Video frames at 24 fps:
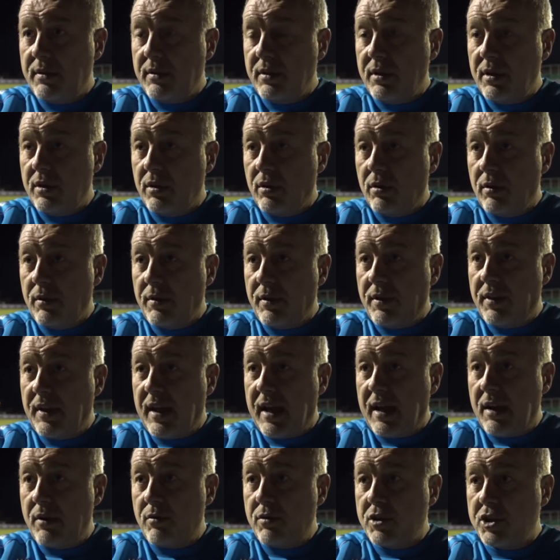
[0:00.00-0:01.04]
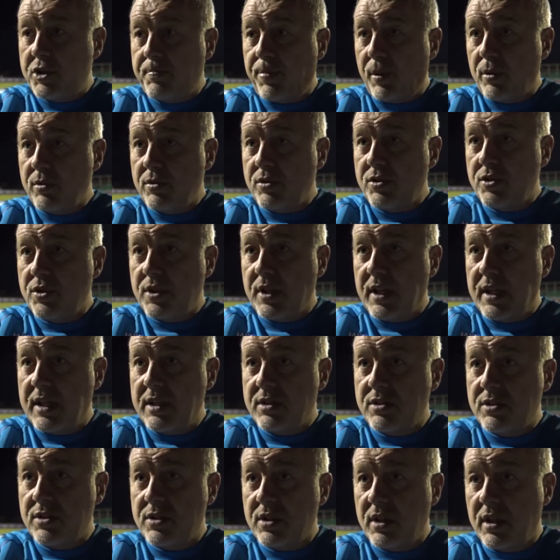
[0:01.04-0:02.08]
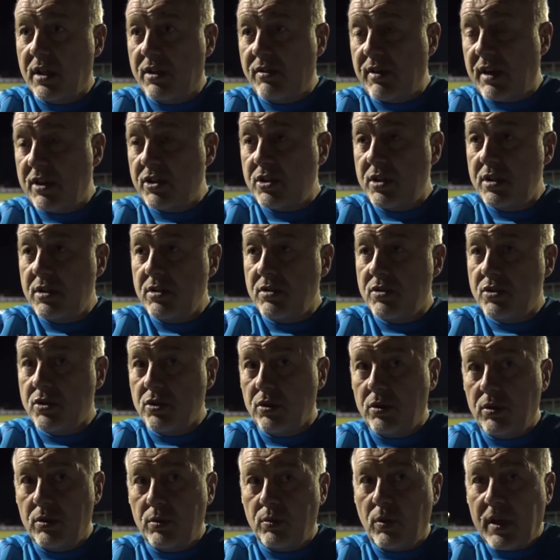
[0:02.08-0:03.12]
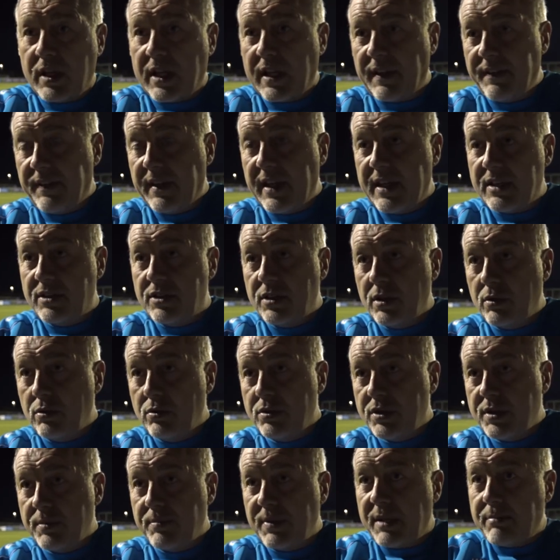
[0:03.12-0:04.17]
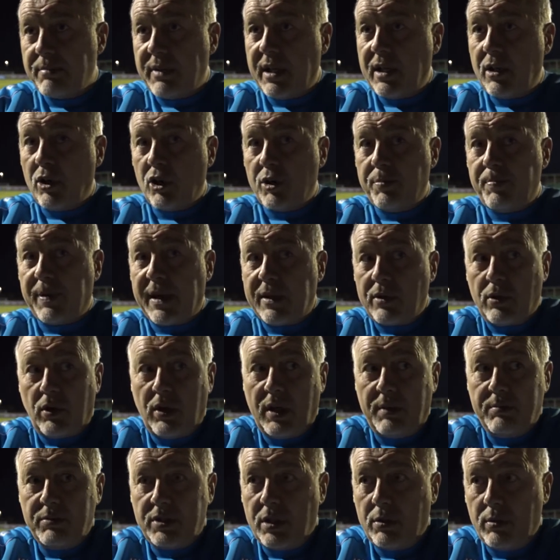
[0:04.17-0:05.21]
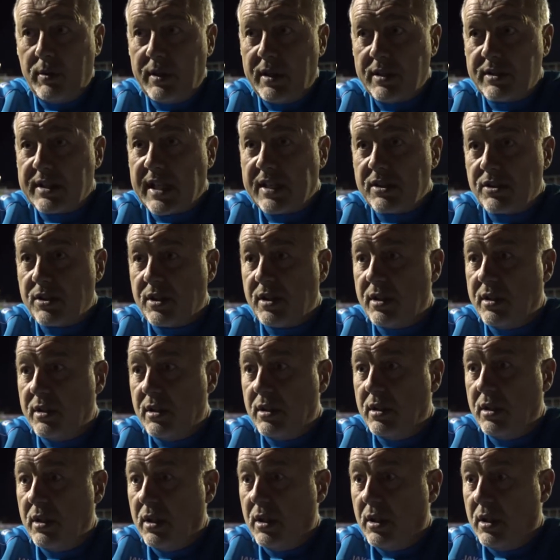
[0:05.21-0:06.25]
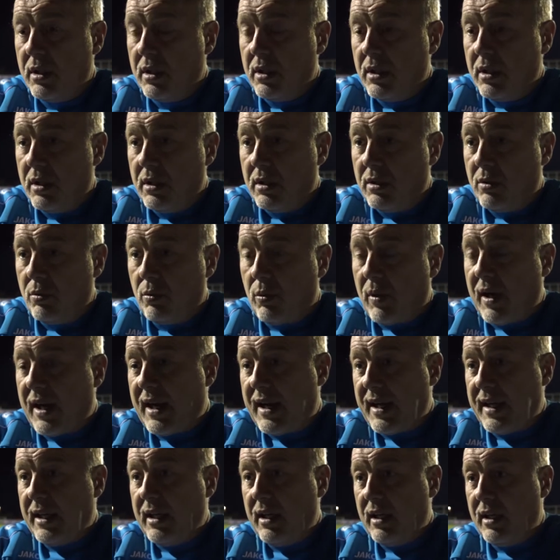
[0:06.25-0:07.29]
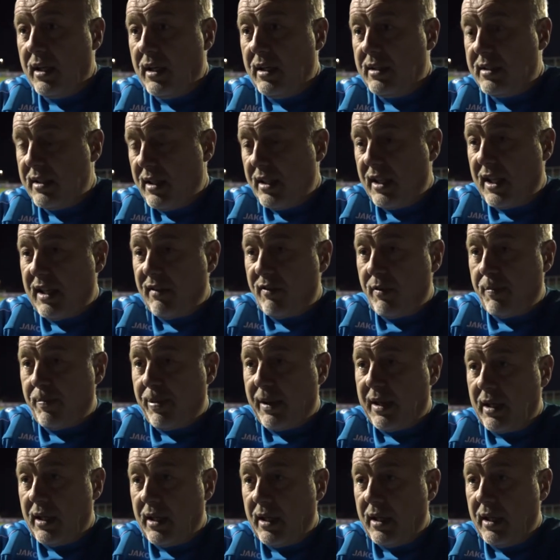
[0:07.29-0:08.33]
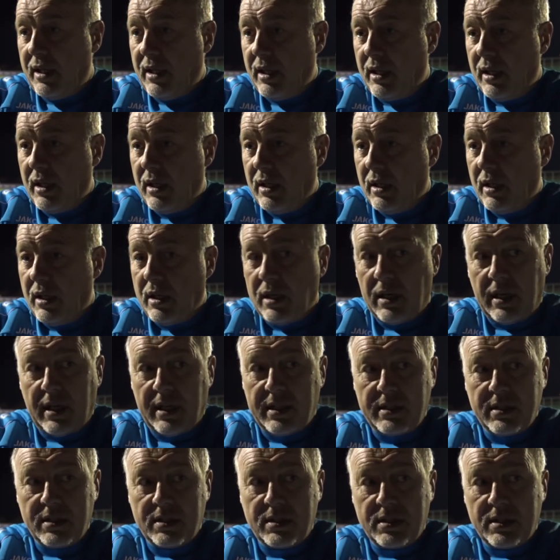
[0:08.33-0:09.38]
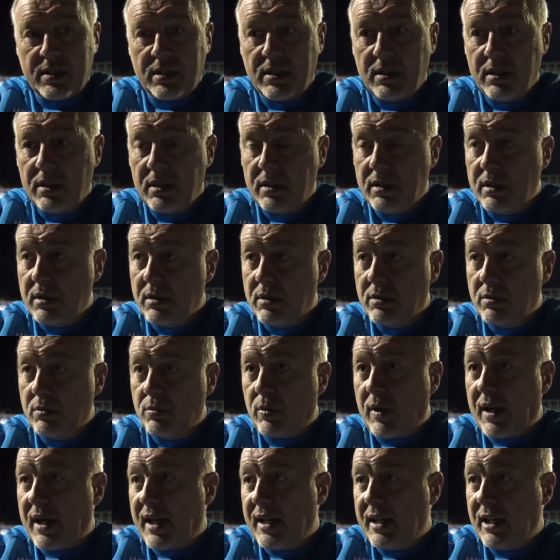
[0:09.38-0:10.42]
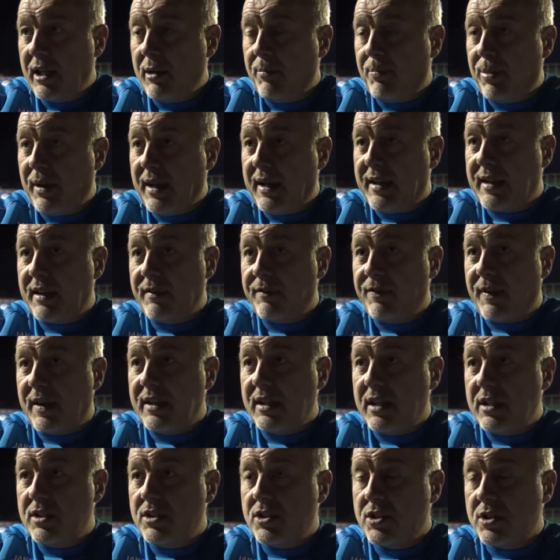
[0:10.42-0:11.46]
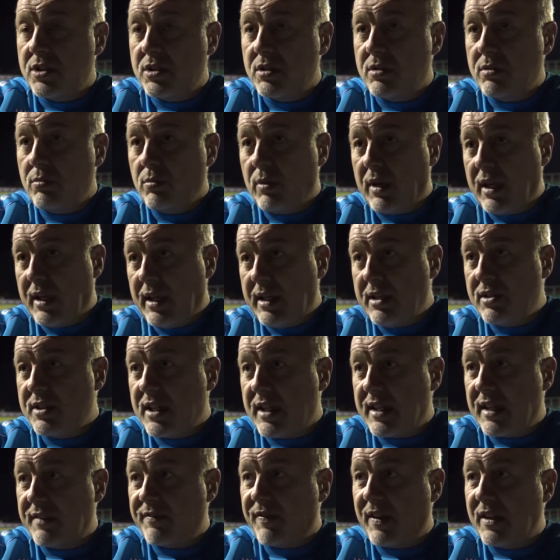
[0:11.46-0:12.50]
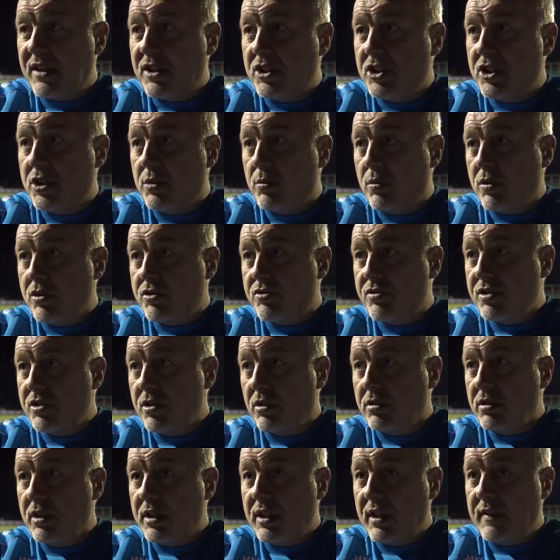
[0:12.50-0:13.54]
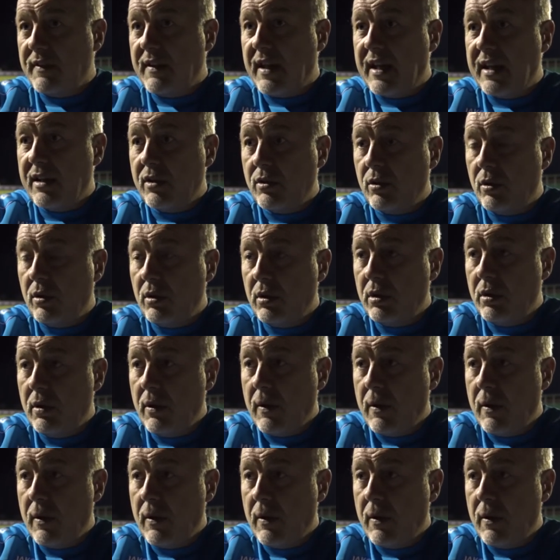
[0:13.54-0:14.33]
their response is aggression. So what can they do to make me look bad? All I'm doing is asking why he didn't give a penalty and why he played advantage. Well, he said advantage to us resulted in their goal.